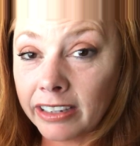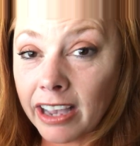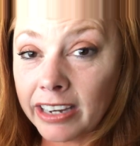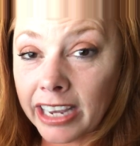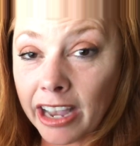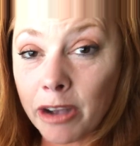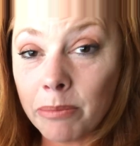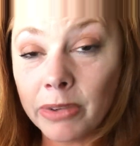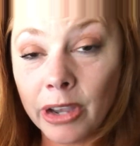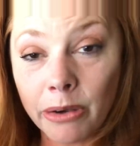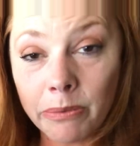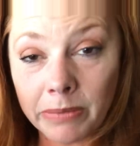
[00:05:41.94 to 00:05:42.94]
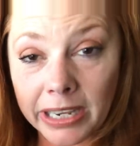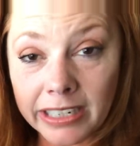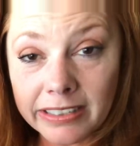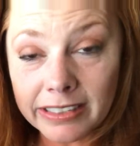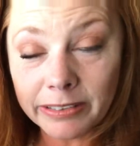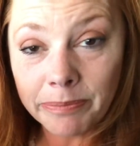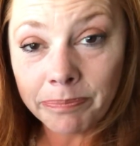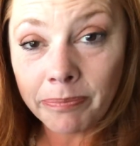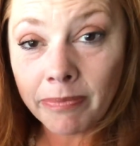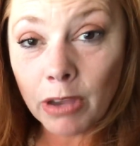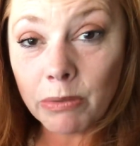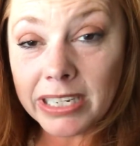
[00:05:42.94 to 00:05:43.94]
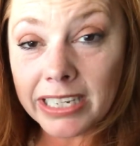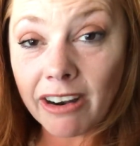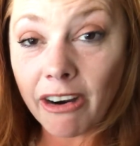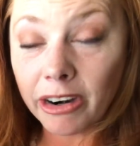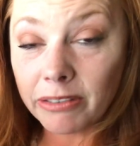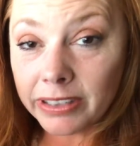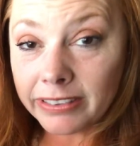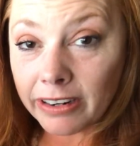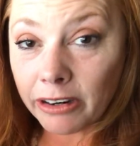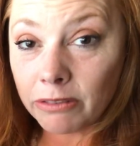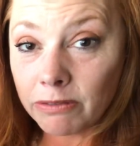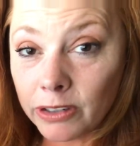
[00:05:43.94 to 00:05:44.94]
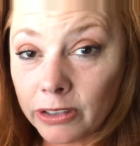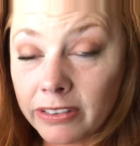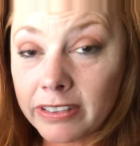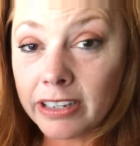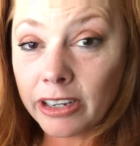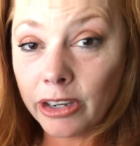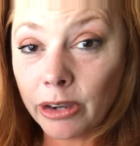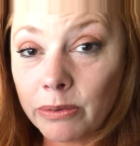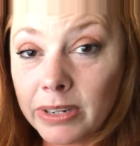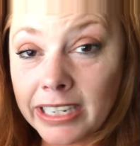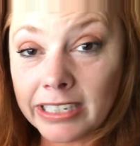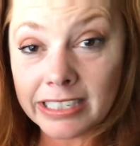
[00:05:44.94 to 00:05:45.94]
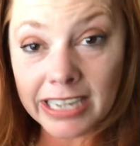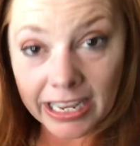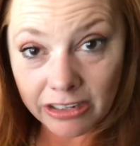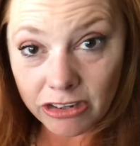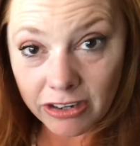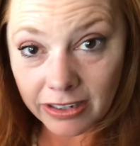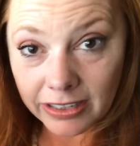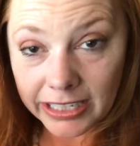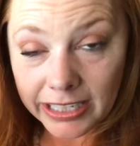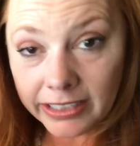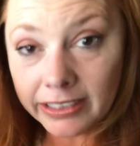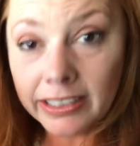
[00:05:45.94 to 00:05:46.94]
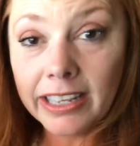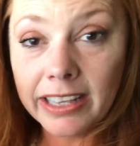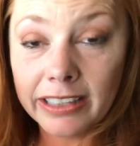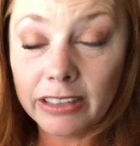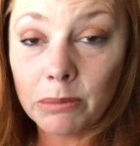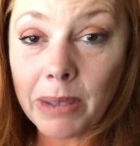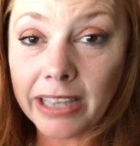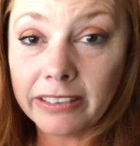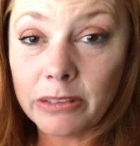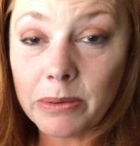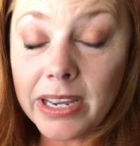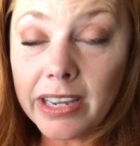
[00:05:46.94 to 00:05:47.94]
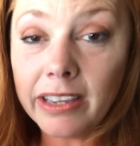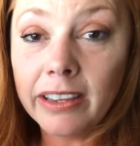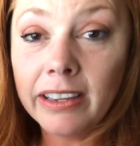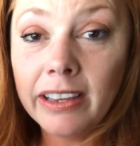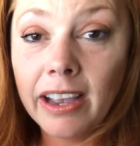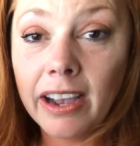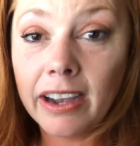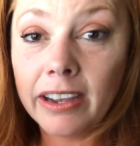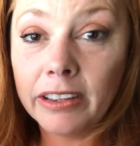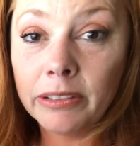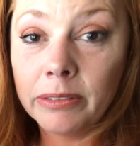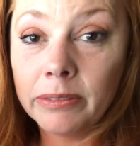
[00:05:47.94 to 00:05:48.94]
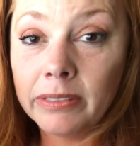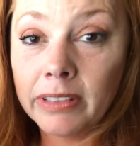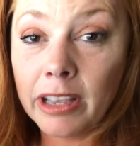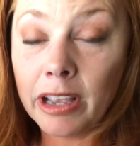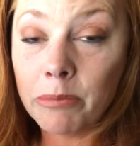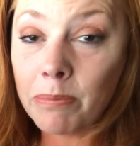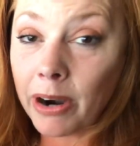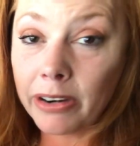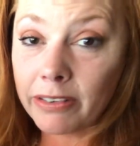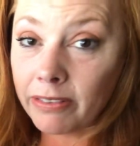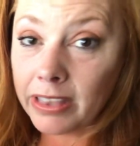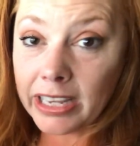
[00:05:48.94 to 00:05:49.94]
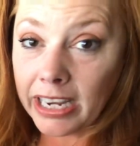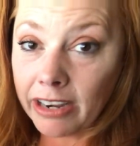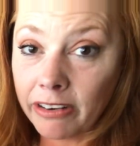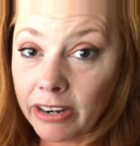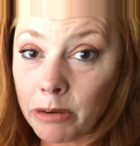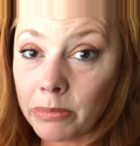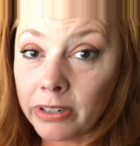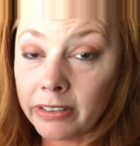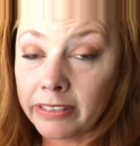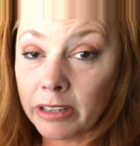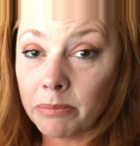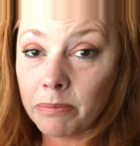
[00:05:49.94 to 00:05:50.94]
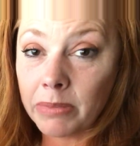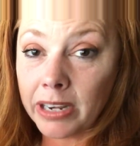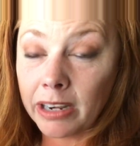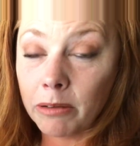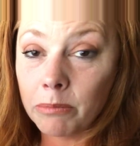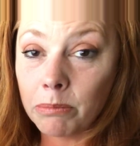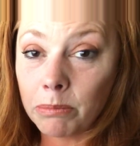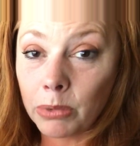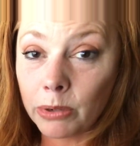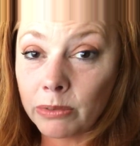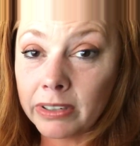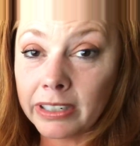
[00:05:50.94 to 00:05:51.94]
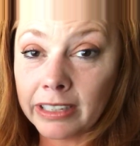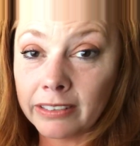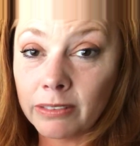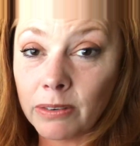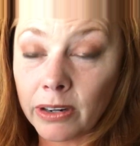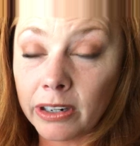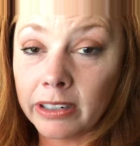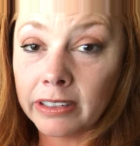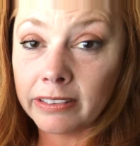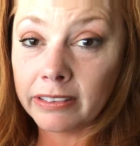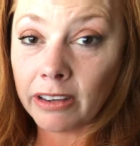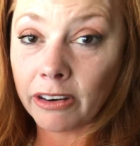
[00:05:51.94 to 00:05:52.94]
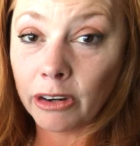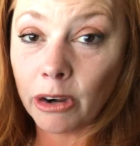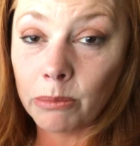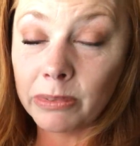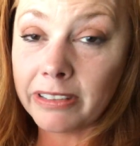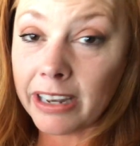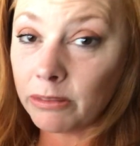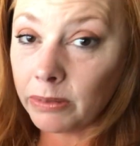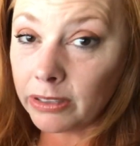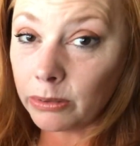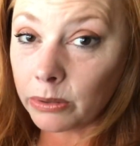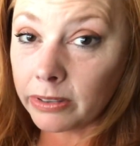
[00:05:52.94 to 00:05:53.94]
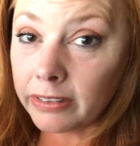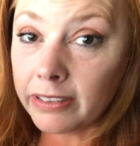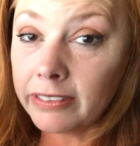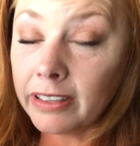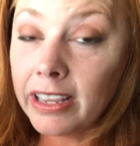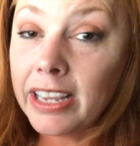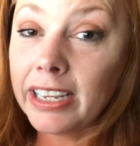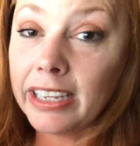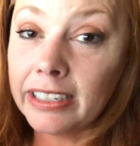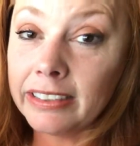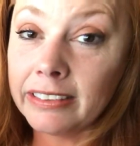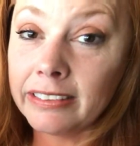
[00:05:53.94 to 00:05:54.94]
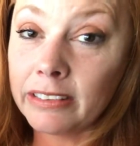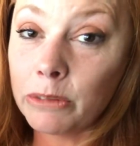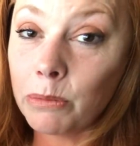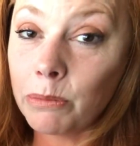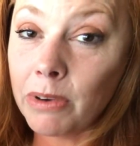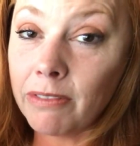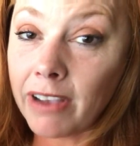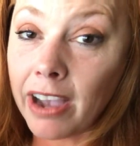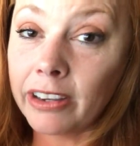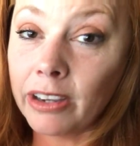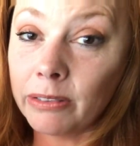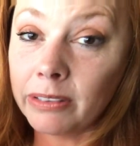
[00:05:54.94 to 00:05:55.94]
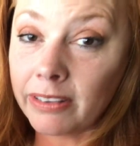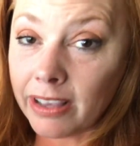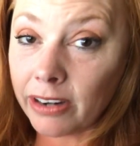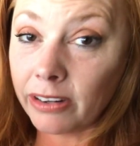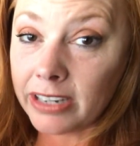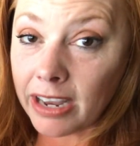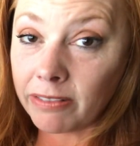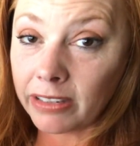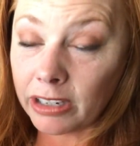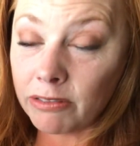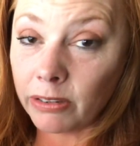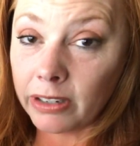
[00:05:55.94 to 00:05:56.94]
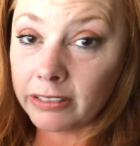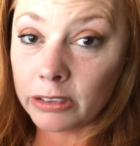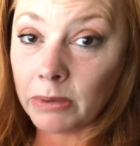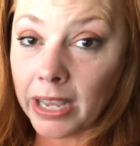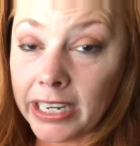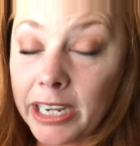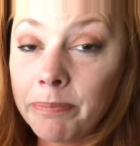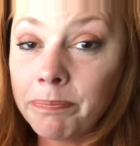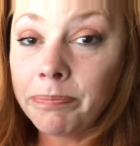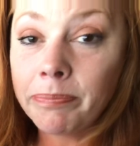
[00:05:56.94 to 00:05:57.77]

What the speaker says: cutting up goat meat. We did harvest our first goat intentionally this past week. A part of thinning our numbers and being prudent as far as our homestead resources is we've got goats that are definitely freezer ready,